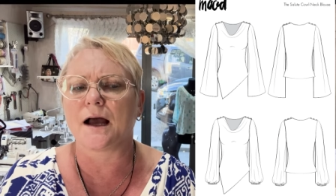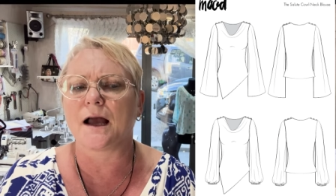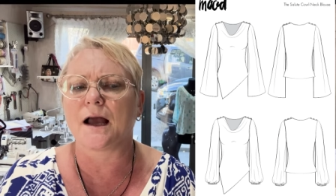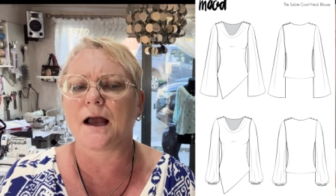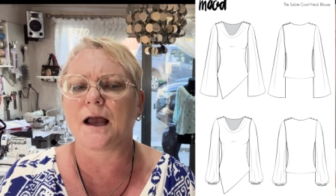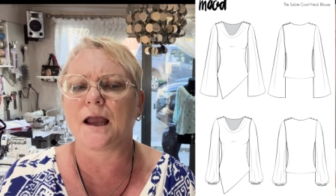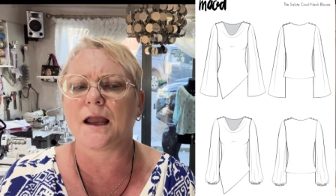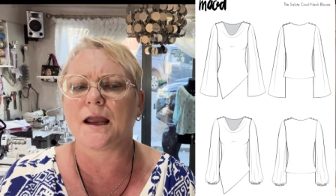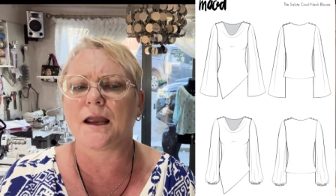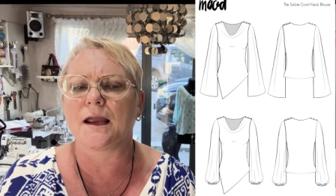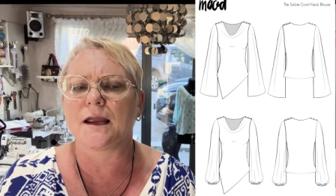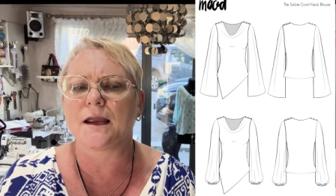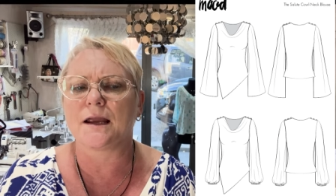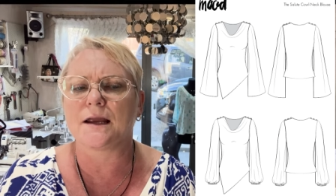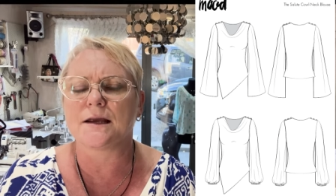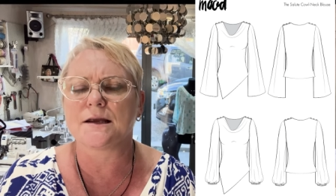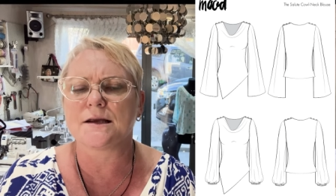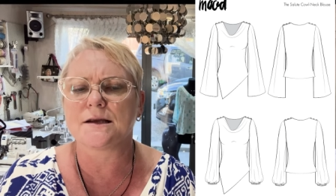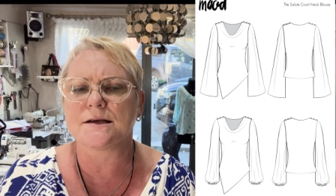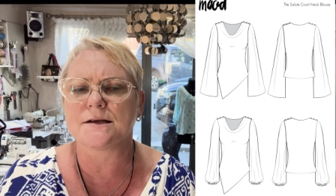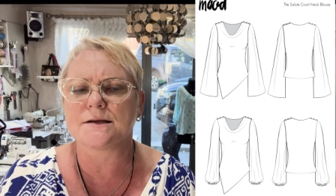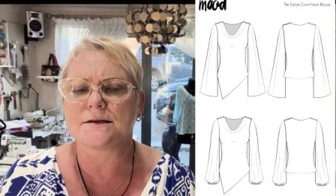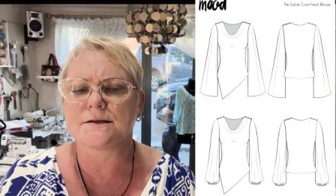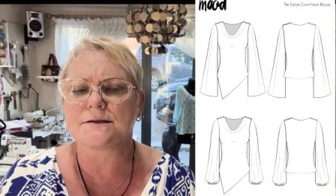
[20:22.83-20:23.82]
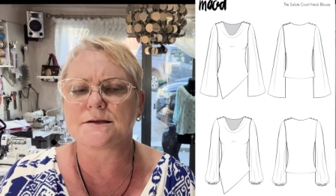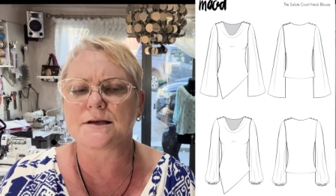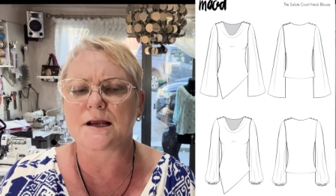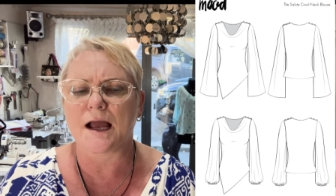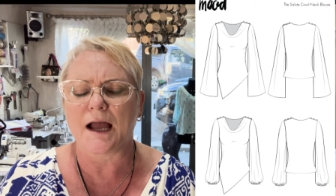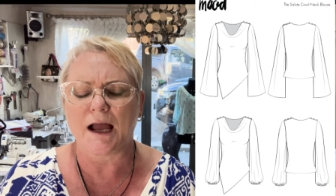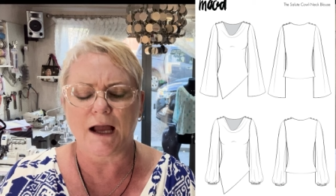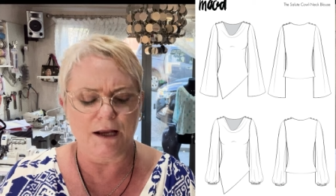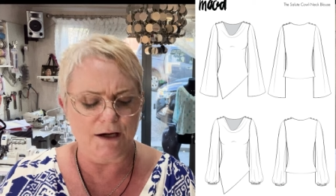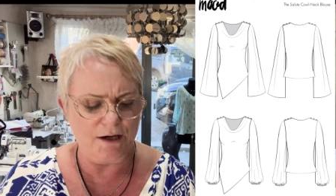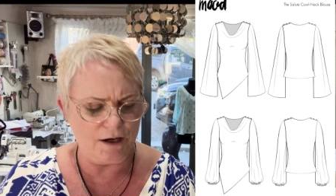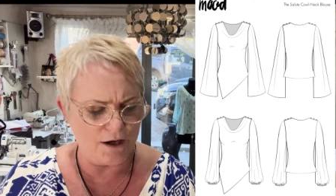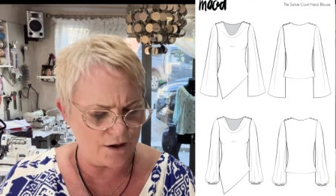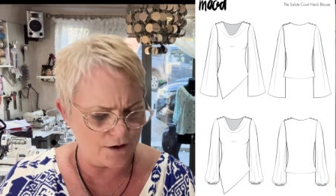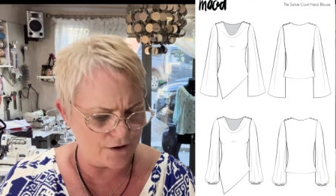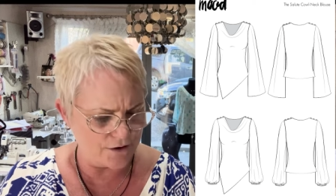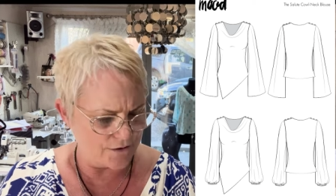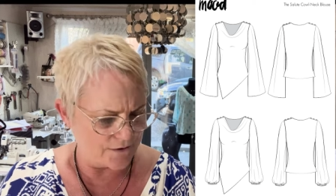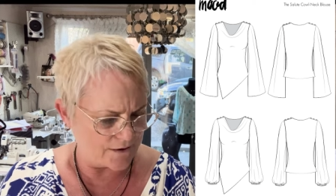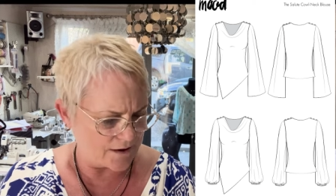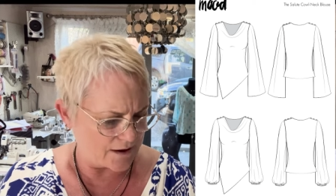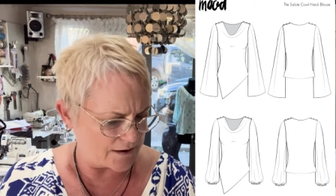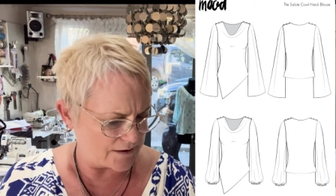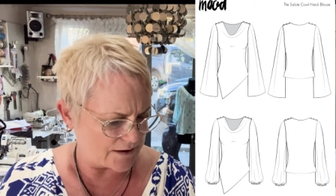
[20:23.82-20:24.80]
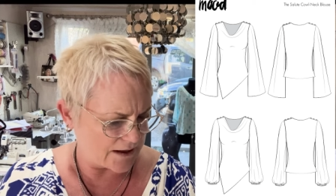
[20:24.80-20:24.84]
And I know
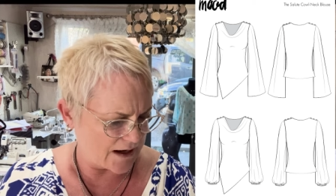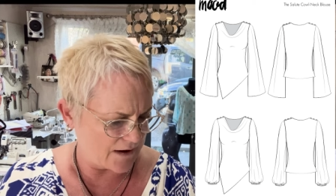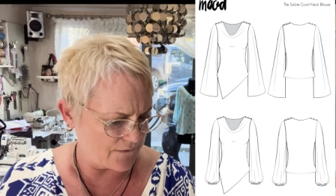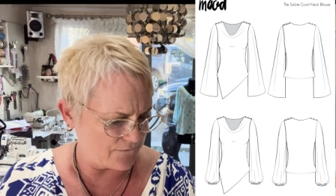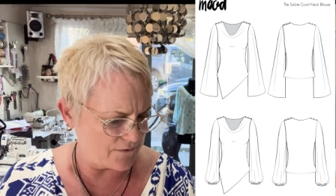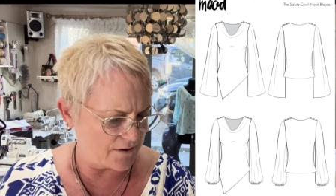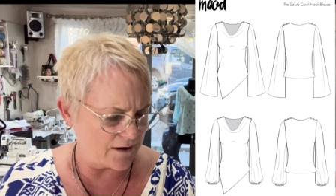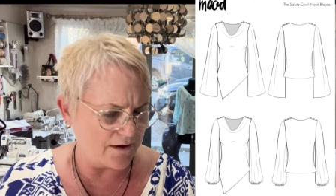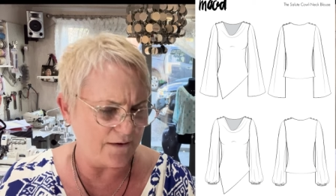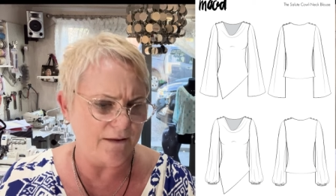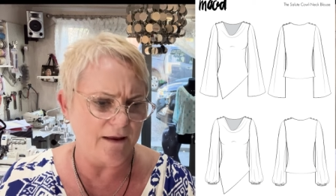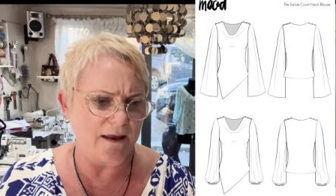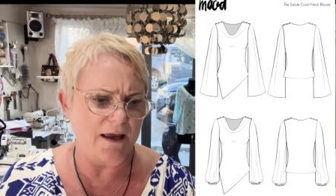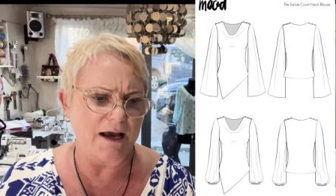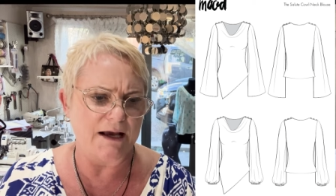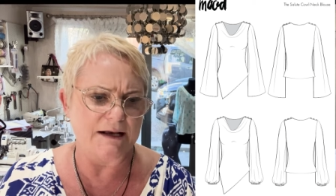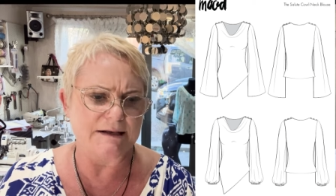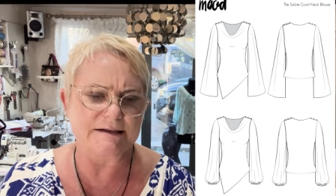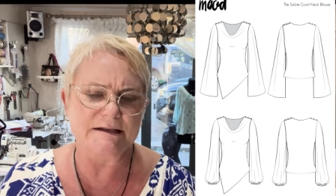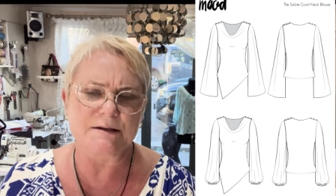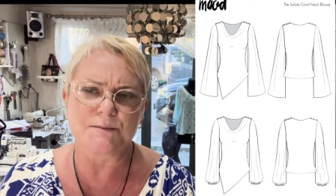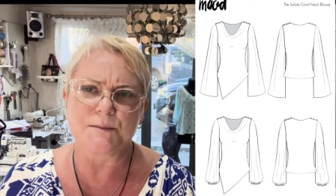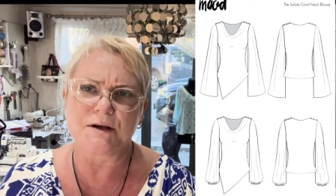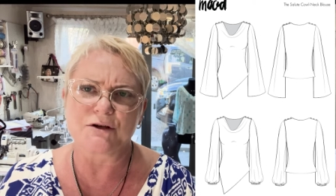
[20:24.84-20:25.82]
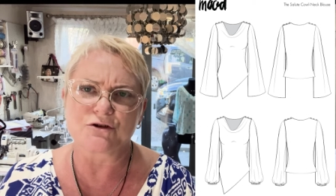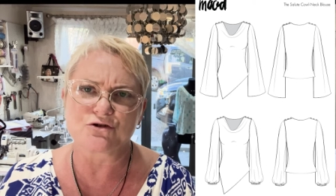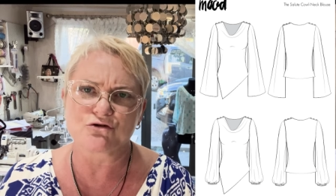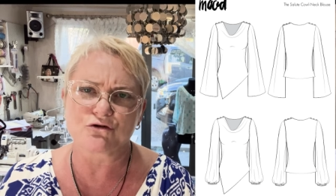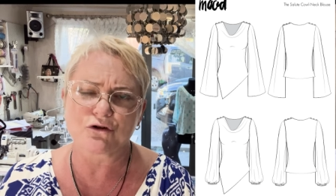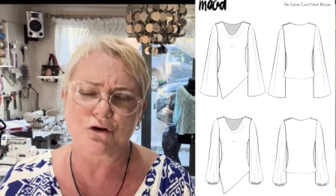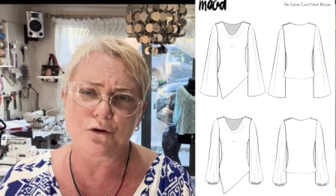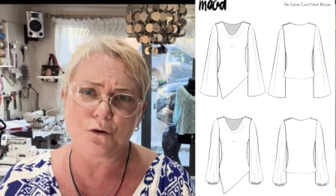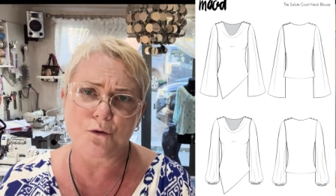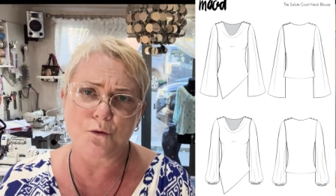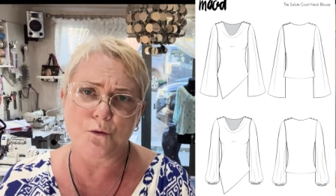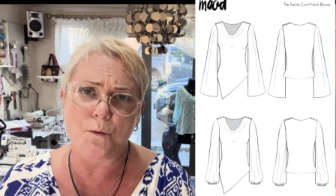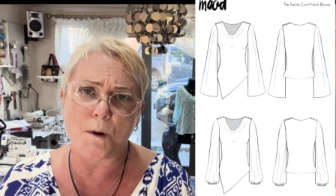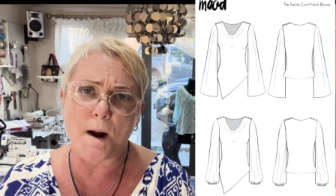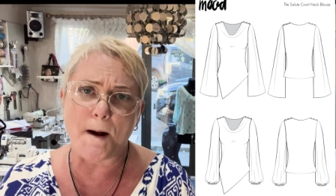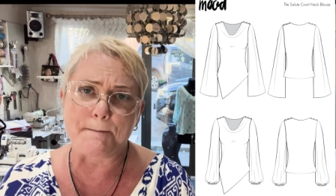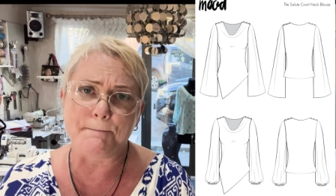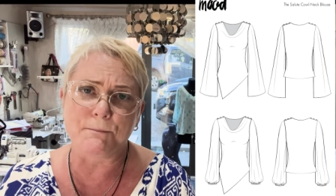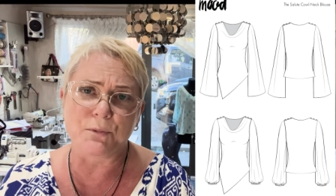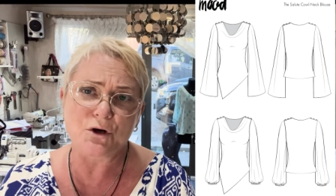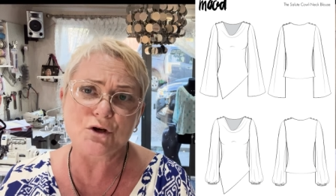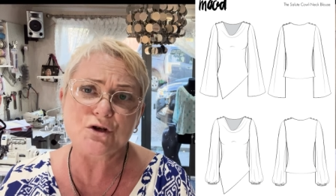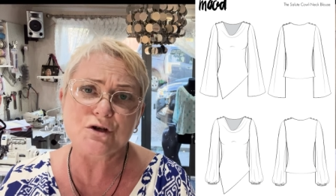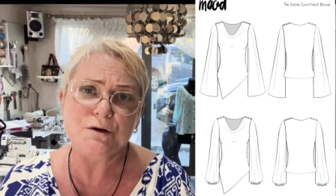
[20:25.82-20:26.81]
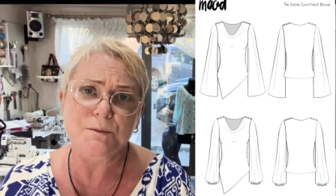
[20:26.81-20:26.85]
that having the asymmetrical
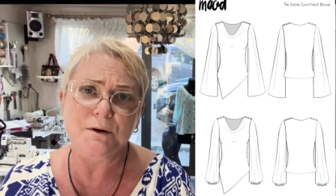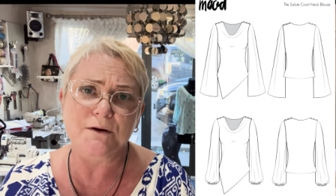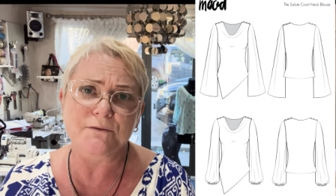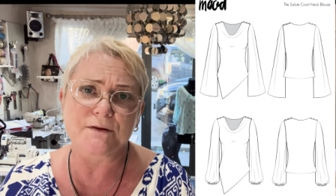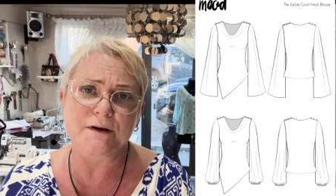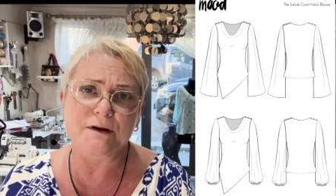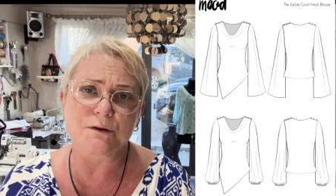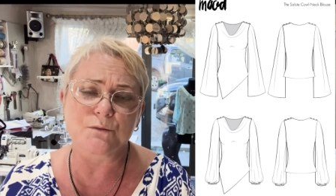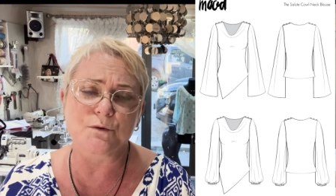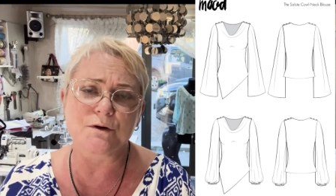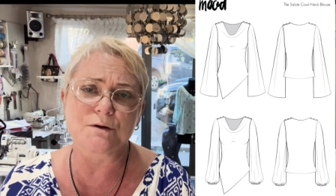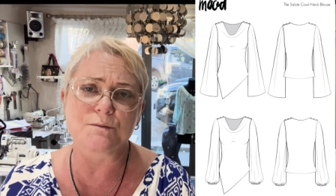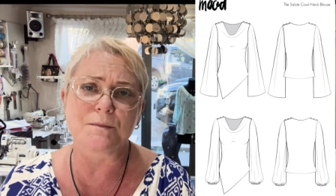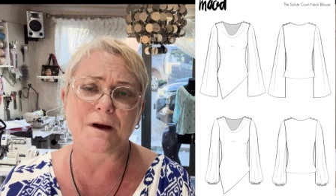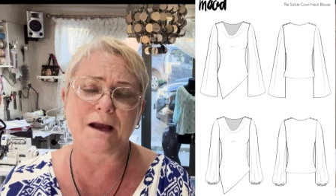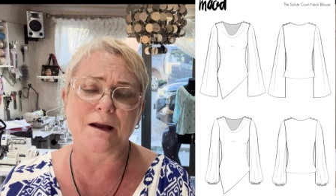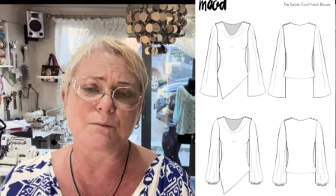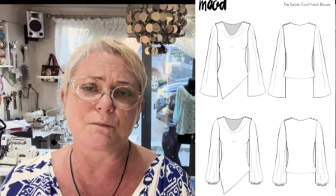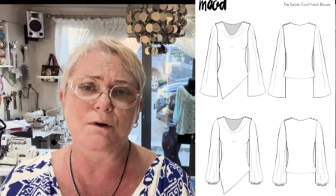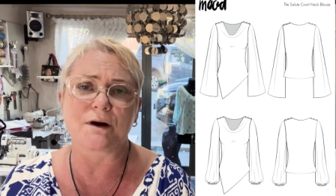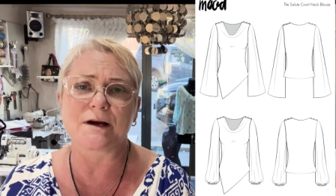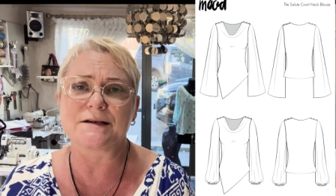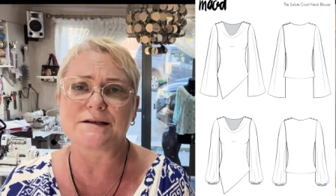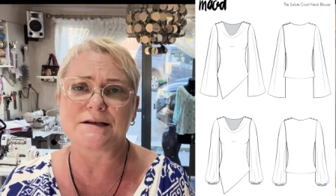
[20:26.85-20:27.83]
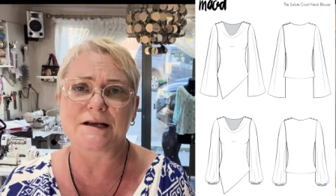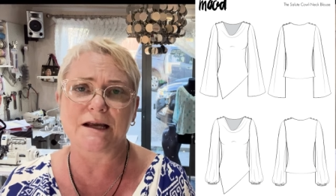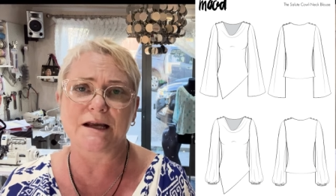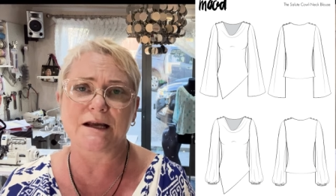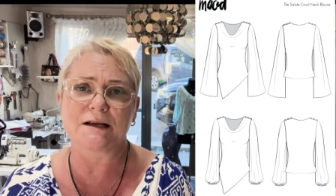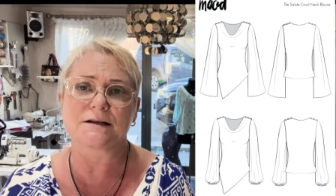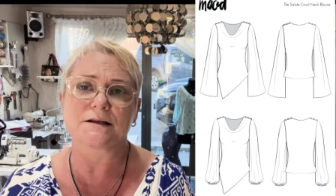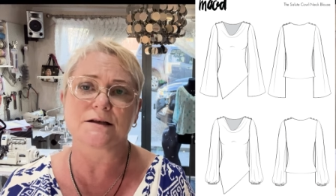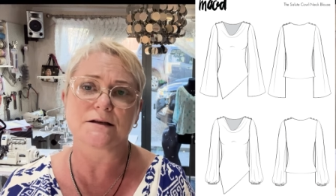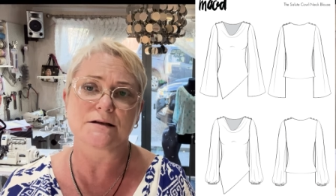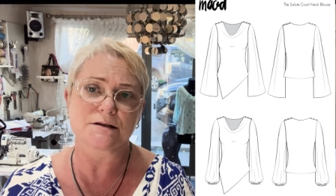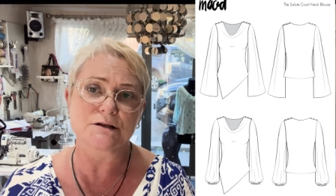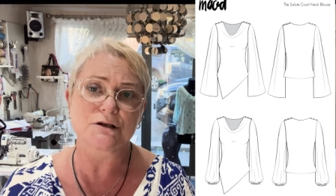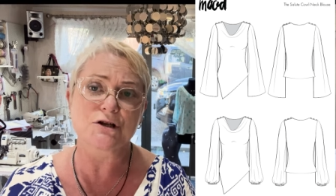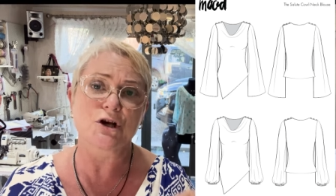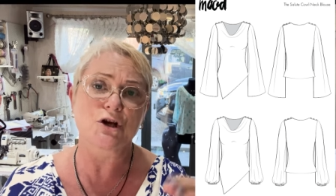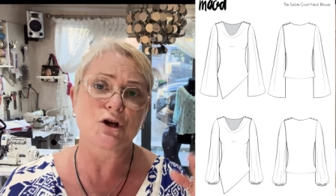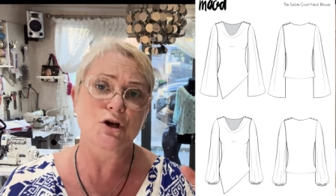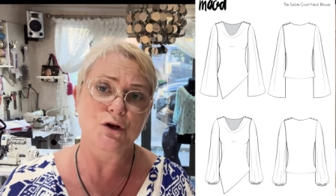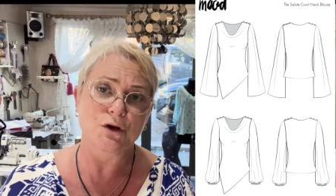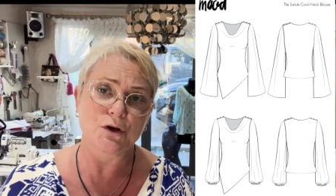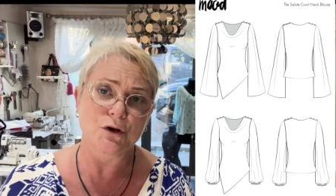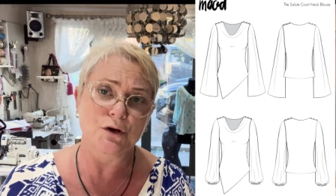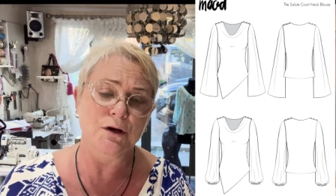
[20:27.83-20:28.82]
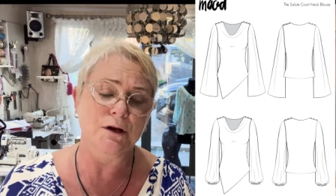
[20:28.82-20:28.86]
bottom of it would make my dad
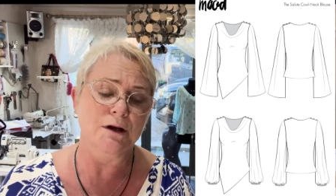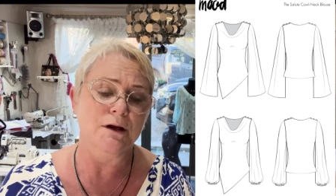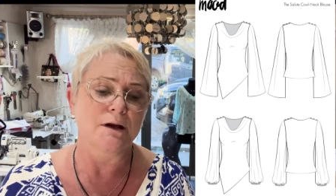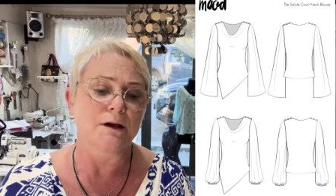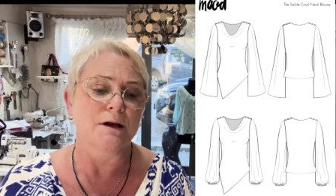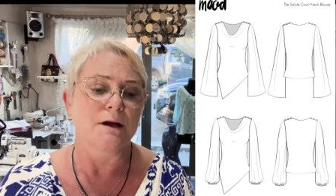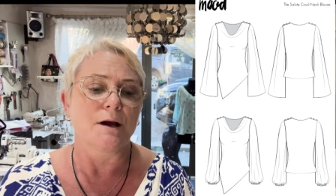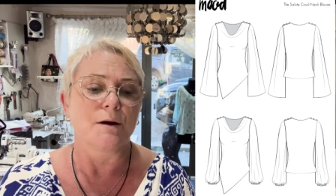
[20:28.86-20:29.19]
turn,